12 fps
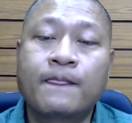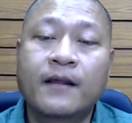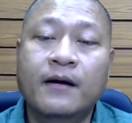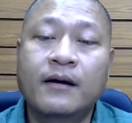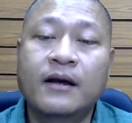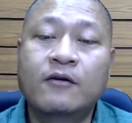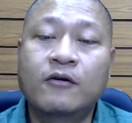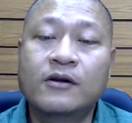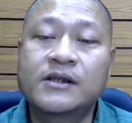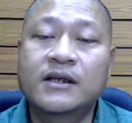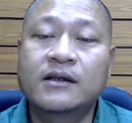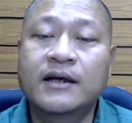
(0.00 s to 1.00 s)

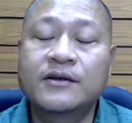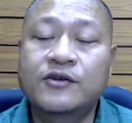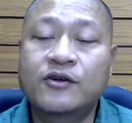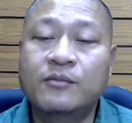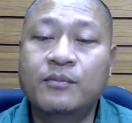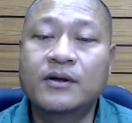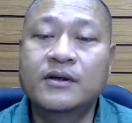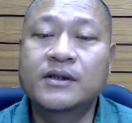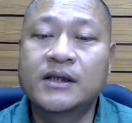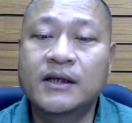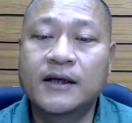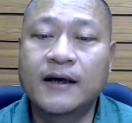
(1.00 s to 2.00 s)
ecological
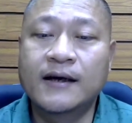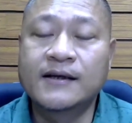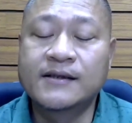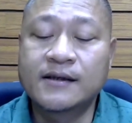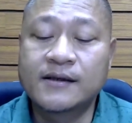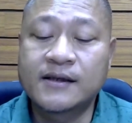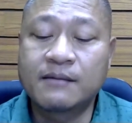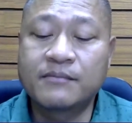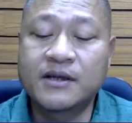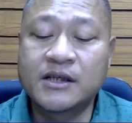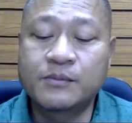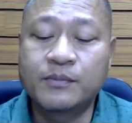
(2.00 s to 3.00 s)
anthropology as a
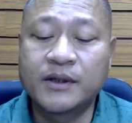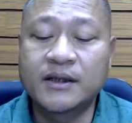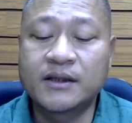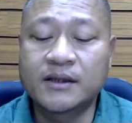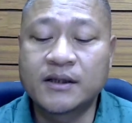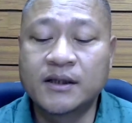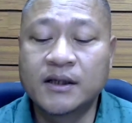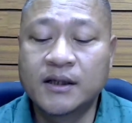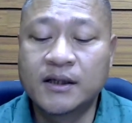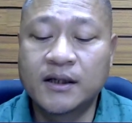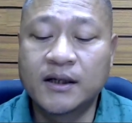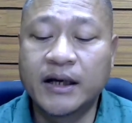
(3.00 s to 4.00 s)
subdiscipline
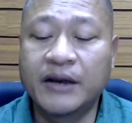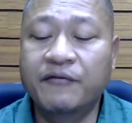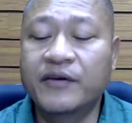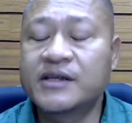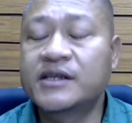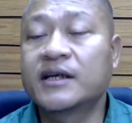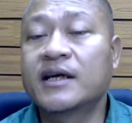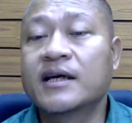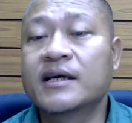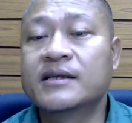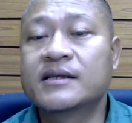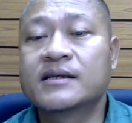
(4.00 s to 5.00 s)

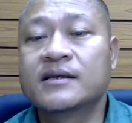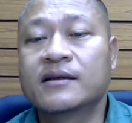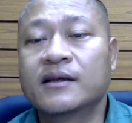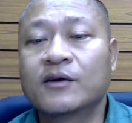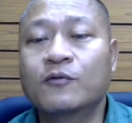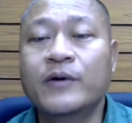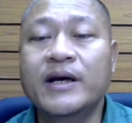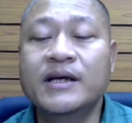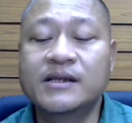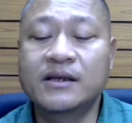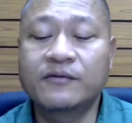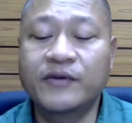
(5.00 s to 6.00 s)
investigates the
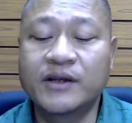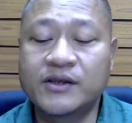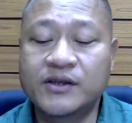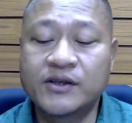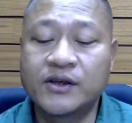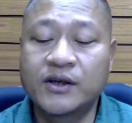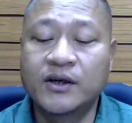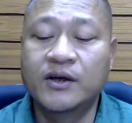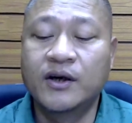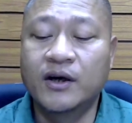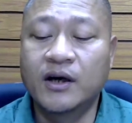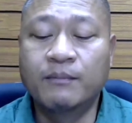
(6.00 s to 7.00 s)
ways in which
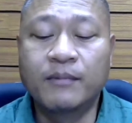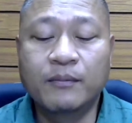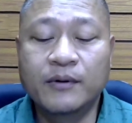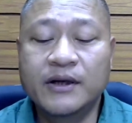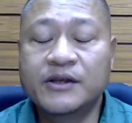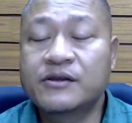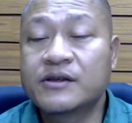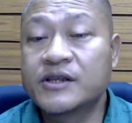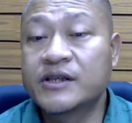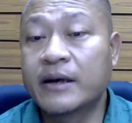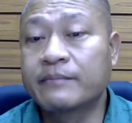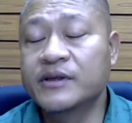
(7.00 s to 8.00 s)
a population
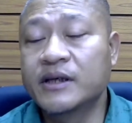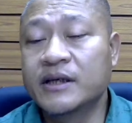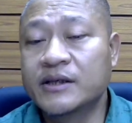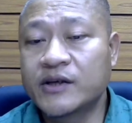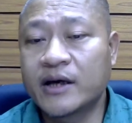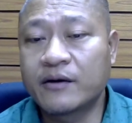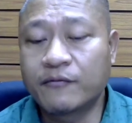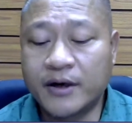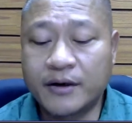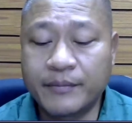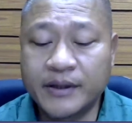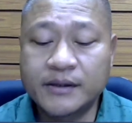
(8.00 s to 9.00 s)
shapes its
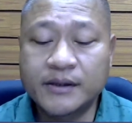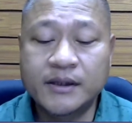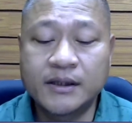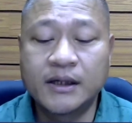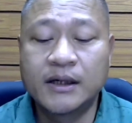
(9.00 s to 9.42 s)
environment,